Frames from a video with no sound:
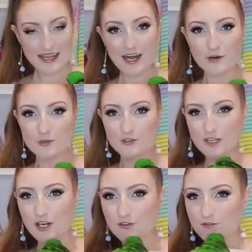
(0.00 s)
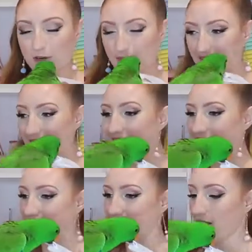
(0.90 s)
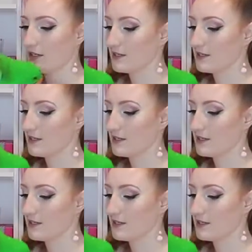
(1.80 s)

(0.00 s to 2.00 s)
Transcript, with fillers: Now, moving on from the cats